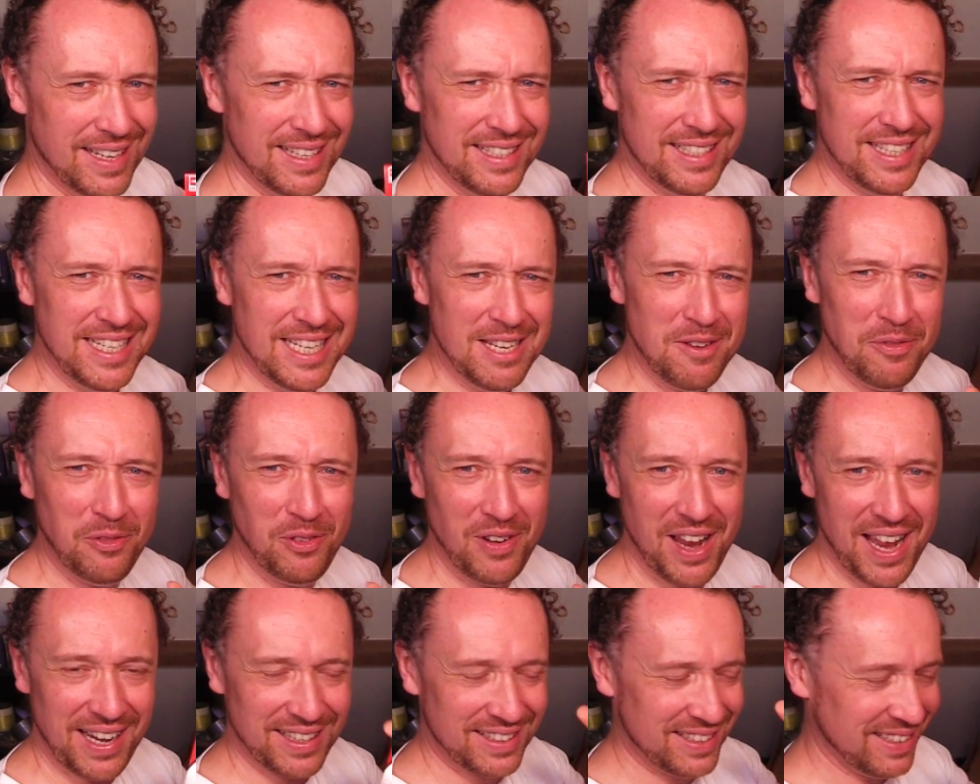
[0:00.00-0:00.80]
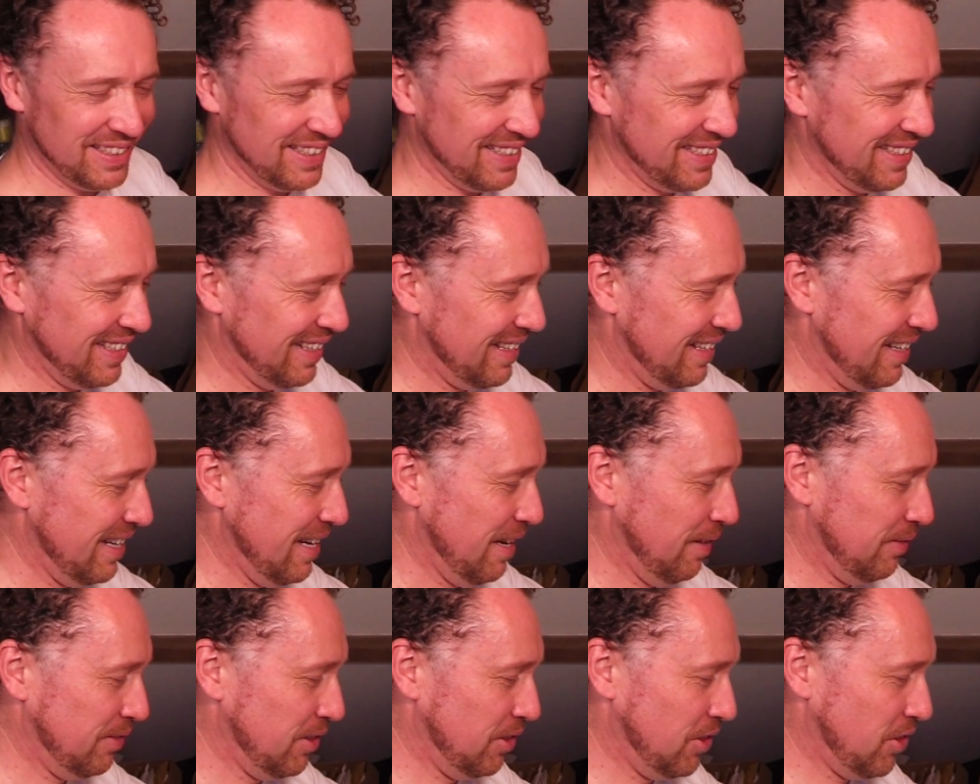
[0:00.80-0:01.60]
Deflector. I
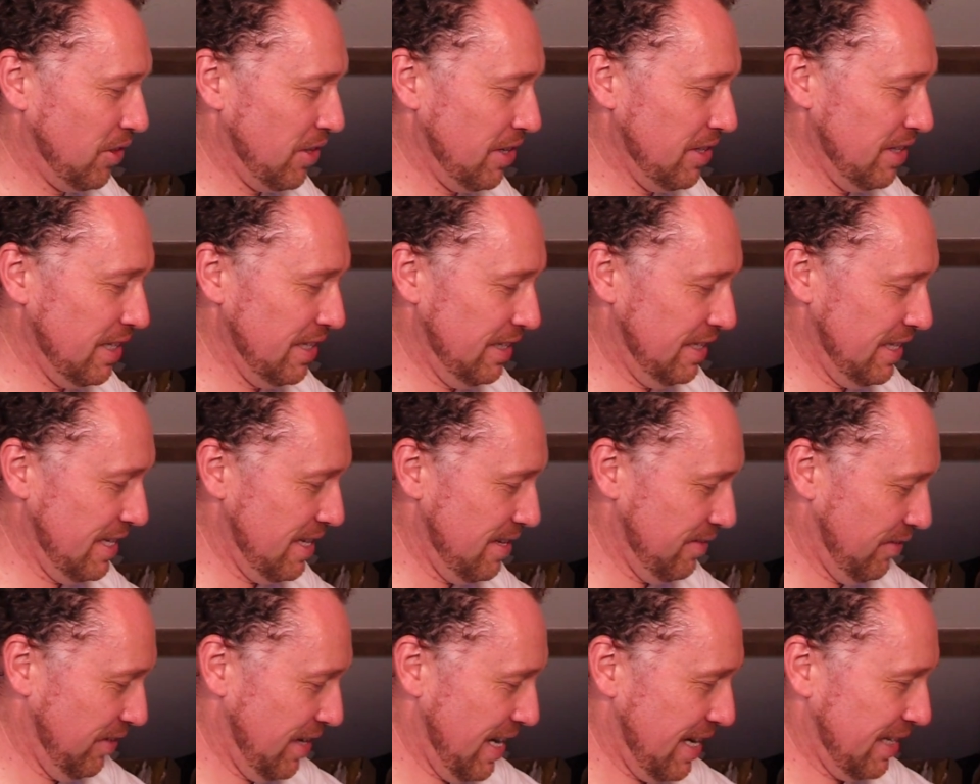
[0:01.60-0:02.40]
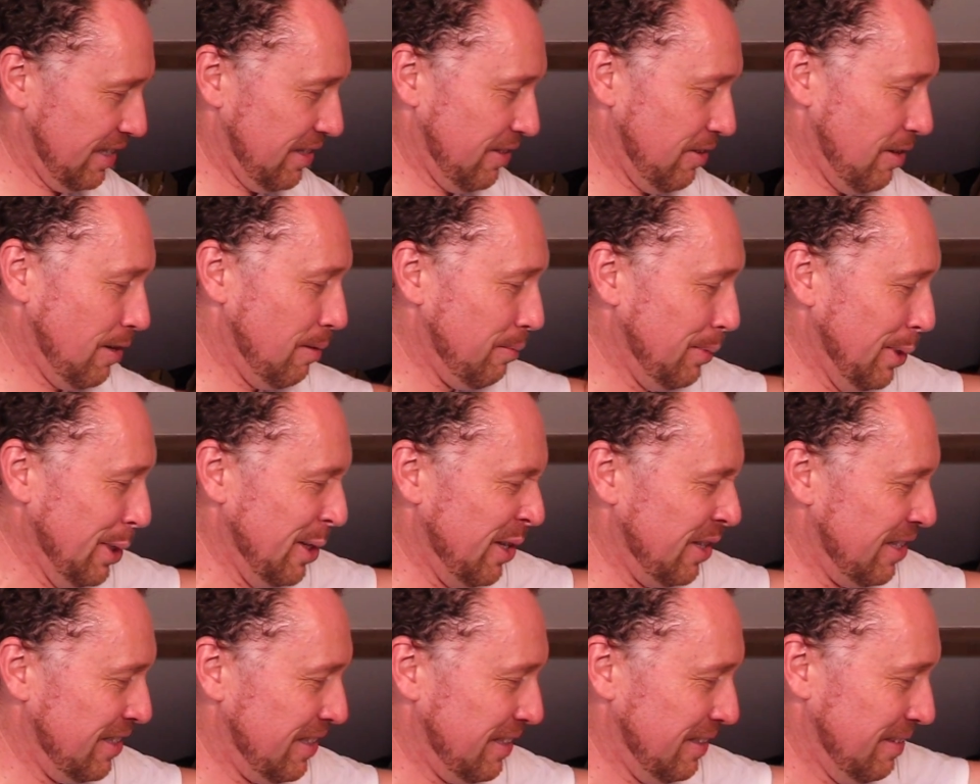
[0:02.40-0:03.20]
have to try the deflector arm
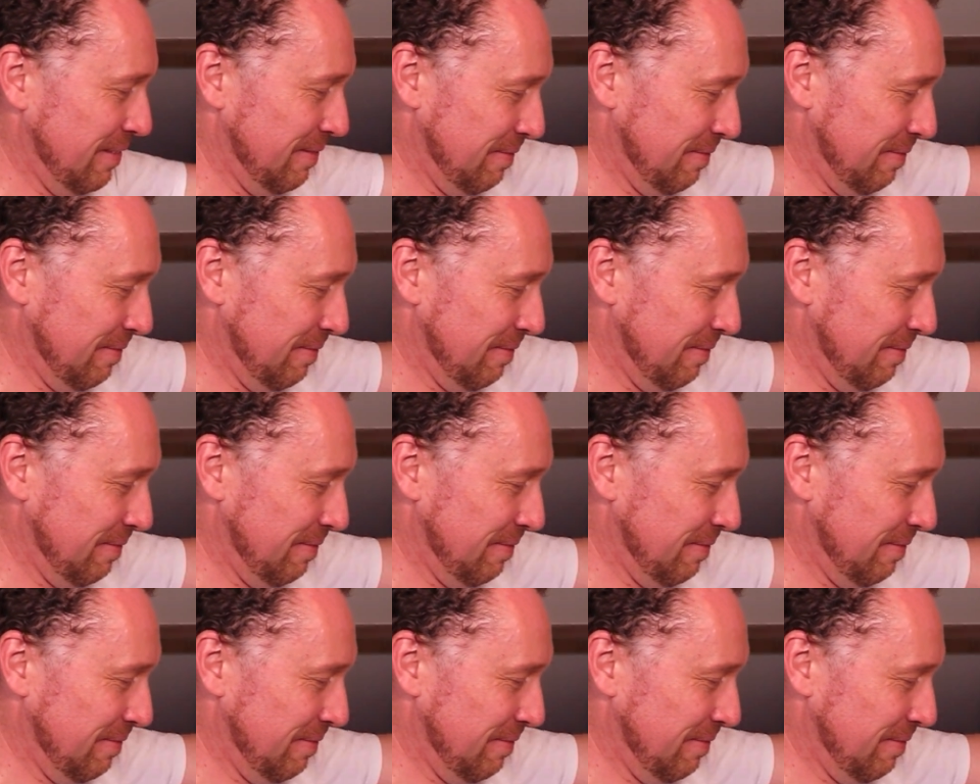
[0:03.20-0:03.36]
guard.